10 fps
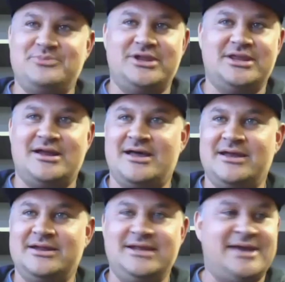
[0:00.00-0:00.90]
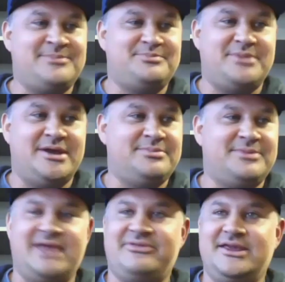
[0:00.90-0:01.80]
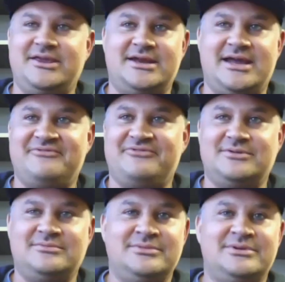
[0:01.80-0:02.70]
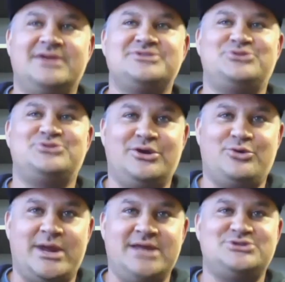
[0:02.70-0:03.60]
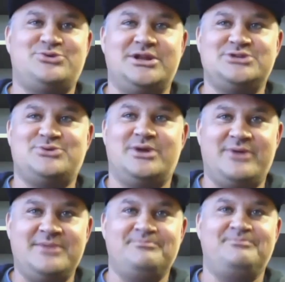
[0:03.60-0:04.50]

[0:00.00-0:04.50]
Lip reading: putting it on, and can't thank you enough. And here's to a great 2023.